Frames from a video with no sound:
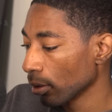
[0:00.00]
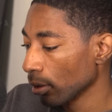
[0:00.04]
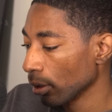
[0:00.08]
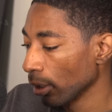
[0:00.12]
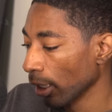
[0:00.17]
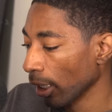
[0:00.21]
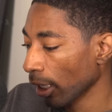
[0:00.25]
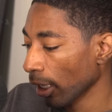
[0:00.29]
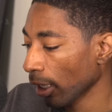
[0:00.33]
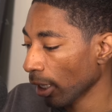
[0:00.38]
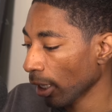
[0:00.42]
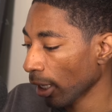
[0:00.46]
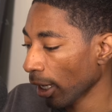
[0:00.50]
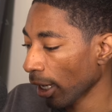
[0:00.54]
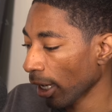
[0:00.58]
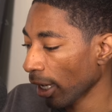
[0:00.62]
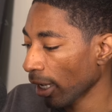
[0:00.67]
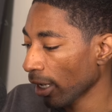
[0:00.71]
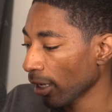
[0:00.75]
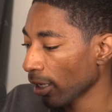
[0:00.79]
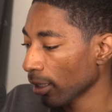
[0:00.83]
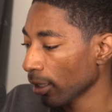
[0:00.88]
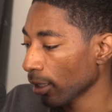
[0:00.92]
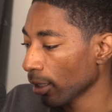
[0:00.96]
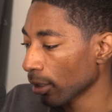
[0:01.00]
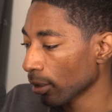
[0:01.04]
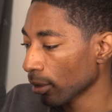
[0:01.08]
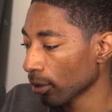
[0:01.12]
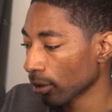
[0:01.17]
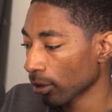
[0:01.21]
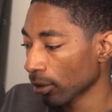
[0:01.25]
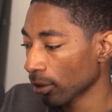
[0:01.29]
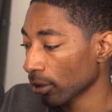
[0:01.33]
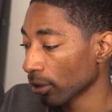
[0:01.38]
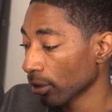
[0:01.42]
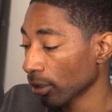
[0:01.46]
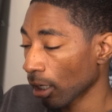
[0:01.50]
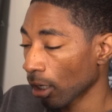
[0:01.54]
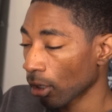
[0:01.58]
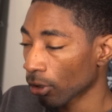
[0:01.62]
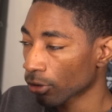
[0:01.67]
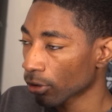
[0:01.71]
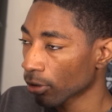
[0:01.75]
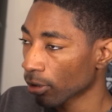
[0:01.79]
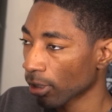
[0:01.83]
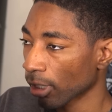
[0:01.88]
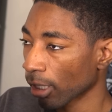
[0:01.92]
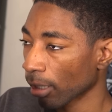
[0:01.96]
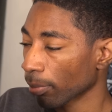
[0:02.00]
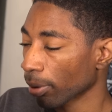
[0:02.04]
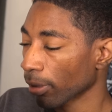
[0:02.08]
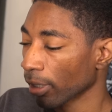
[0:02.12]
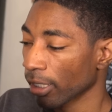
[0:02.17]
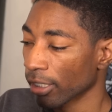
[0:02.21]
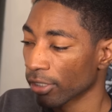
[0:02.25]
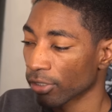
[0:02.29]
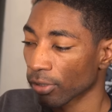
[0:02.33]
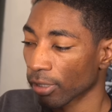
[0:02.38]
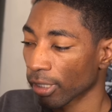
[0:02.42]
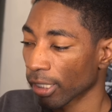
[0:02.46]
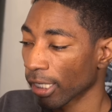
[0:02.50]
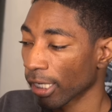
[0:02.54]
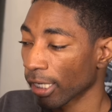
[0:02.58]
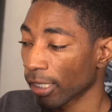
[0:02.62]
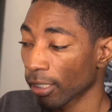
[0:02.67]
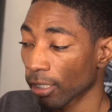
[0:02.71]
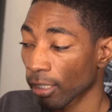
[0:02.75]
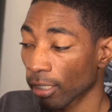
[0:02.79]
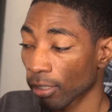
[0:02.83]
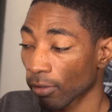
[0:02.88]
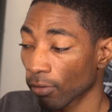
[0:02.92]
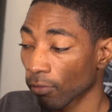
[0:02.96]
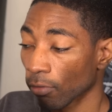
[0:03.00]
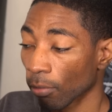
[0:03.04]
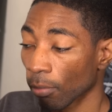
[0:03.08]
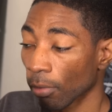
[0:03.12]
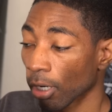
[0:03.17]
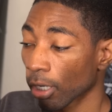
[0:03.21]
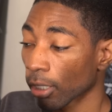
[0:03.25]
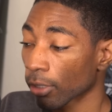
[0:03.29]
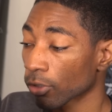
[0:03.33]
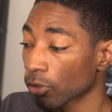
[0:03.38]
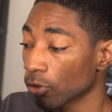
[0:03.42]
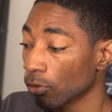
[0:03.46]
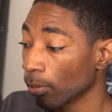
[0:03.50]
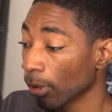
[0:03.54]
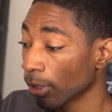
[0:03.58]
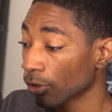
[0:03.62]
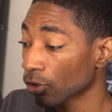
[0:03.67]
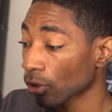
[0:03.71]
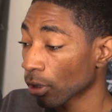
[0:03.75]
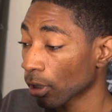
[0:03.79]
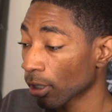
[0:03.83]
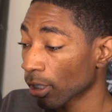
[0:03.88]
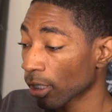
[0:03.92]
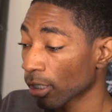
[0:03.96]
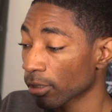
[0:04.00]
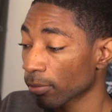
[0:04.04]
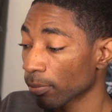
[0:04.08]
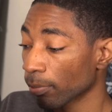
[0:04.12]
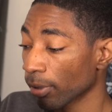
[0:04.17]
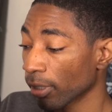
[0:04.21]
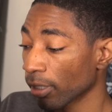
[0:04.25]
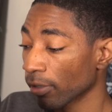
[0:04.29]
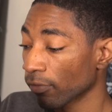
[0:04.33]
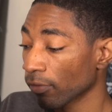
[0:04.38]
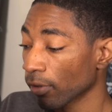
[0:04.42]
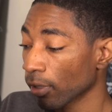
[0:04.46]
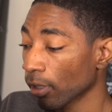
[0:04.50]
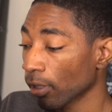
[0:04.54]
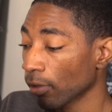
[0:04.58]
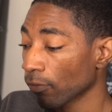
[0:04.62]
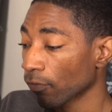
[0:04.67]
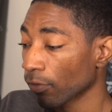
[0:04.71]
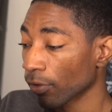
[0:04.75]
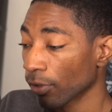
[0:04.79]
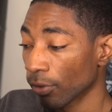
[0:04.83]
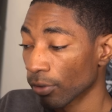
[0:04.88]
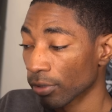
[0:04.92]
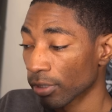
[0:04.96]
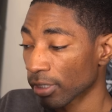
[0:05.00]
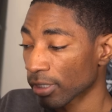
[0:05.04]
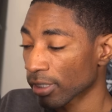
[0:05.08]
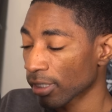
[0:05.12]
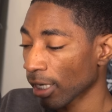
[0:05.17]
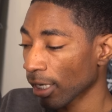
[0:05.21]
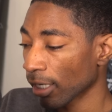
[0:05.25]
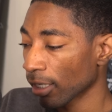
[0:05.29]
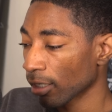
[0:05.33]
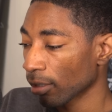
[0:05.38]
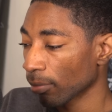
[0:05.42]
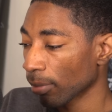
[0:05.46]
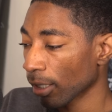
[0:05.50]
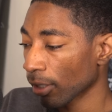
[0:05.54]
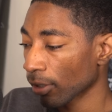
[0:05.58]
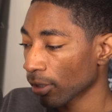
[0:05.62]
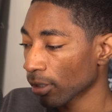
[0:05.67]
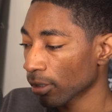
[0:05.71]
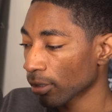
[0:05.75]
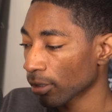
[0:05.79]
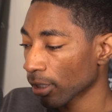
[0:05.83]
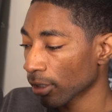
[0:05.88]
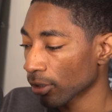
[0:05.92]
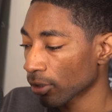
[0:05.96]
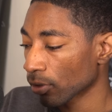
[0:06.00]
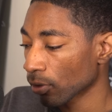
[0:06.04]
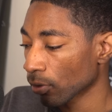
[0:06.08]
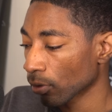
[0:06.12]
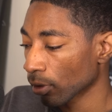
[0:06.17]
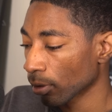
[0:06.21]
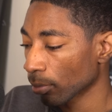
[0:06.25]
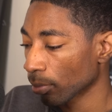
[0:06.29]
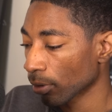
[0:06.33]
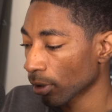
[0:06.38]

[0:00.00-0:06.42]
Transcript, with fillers: Yeah, I uh, also did not play, so I can't remark too much on it. But for those excited about it, that's certainly